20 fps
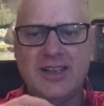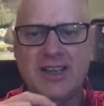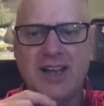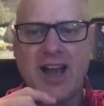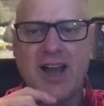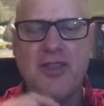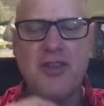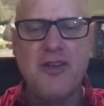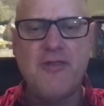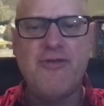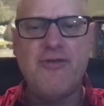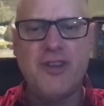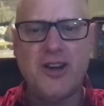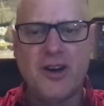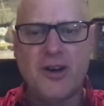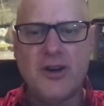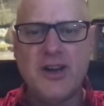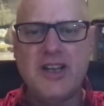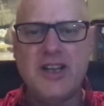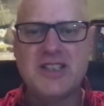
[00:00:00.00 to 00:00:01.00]
at the
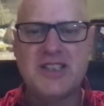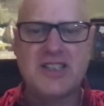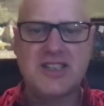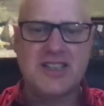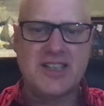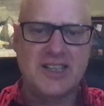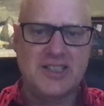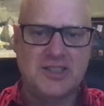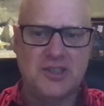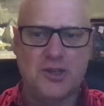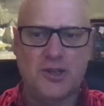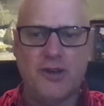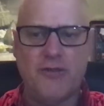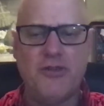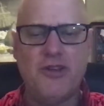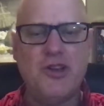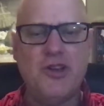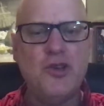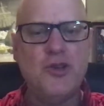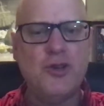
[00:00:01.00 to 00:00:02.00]
very center of
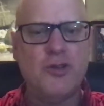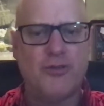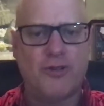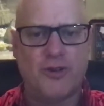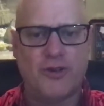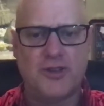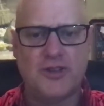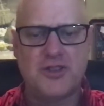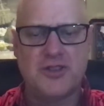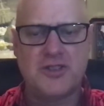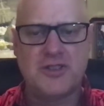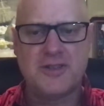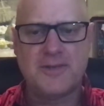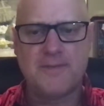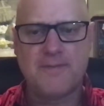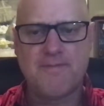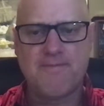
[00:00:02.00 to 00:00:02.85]
the universe.